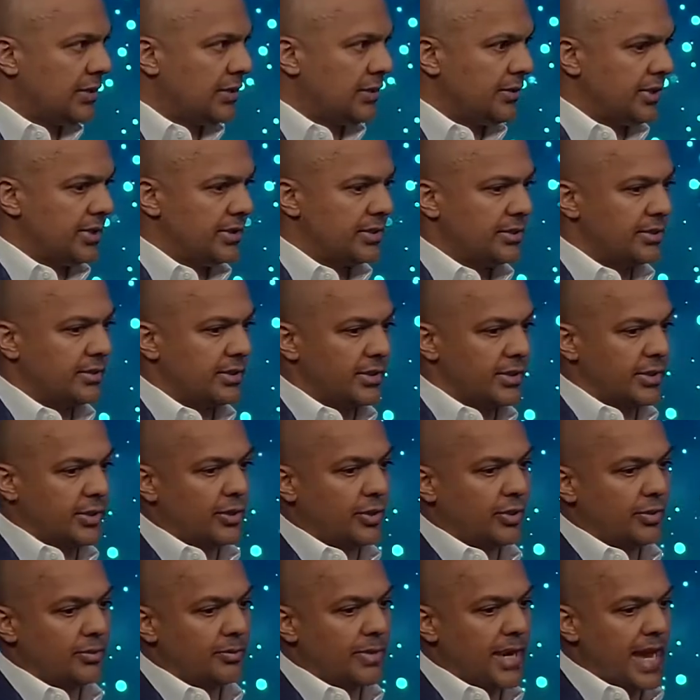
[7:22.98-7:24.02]
this is a
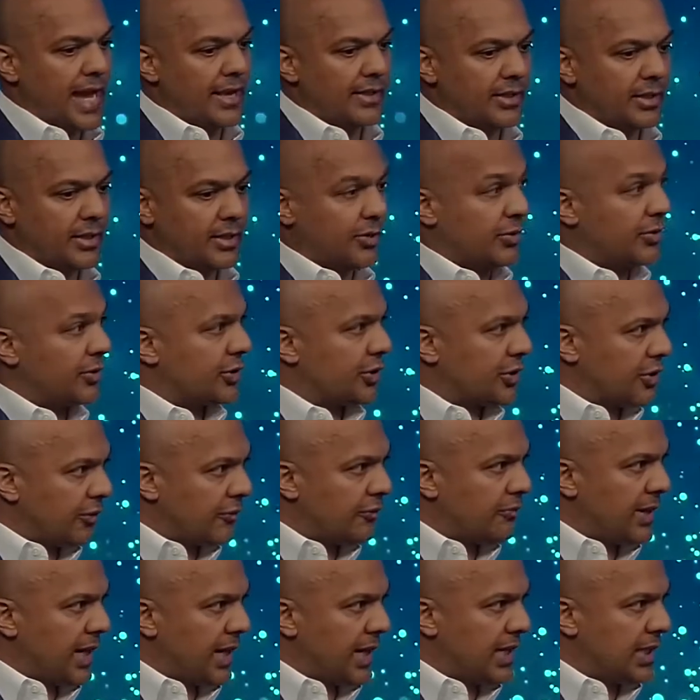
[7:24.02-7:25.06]
neuropathic or nerve
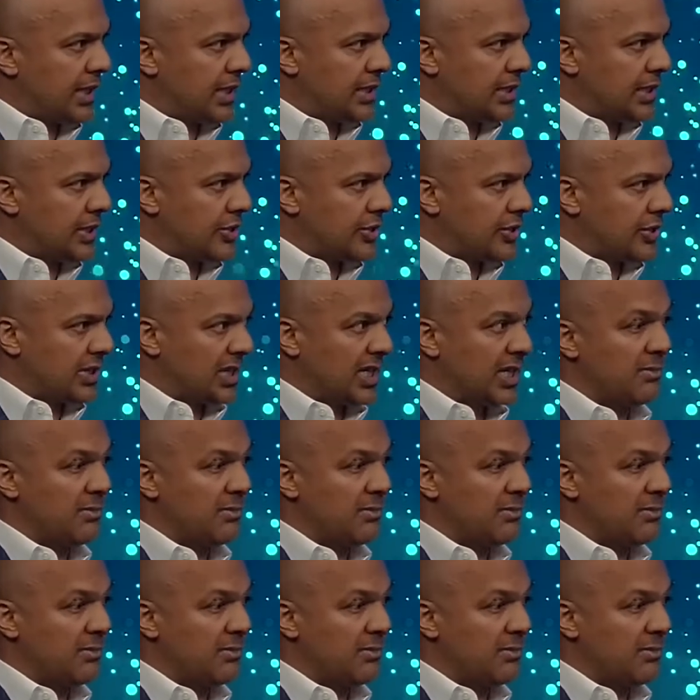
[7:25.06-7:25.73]
pain condition that can